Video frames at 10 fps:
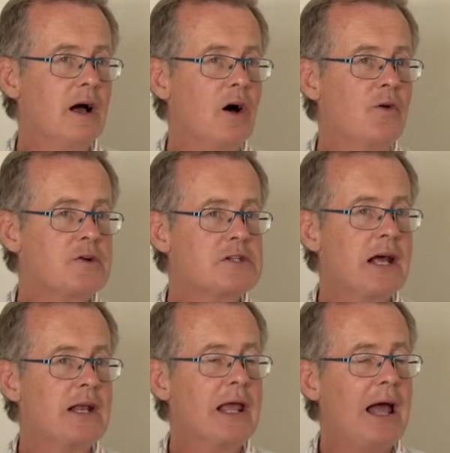
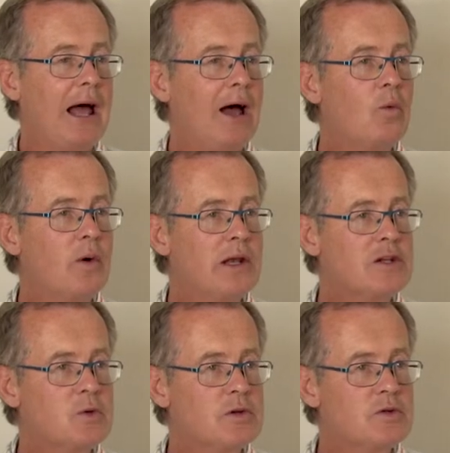understanding how we
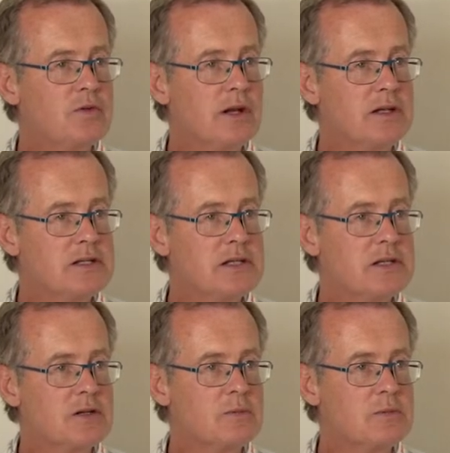need to intervene in
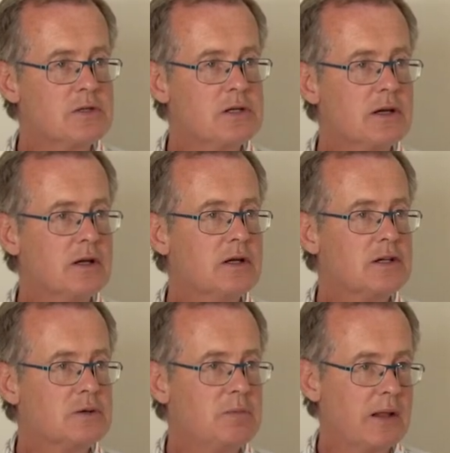systems
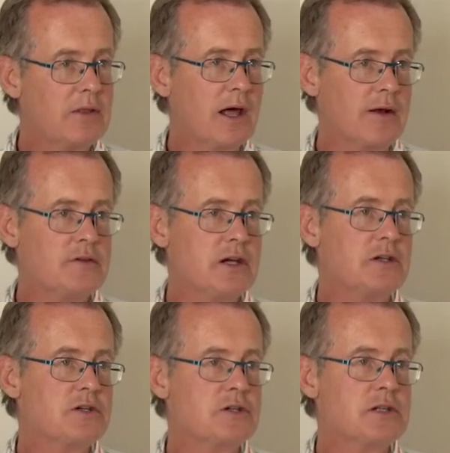to make the kind of
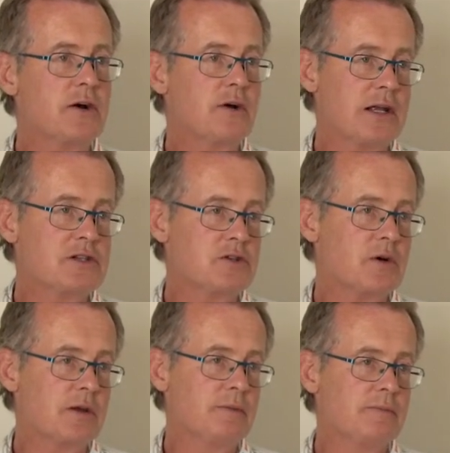changes that are necessary.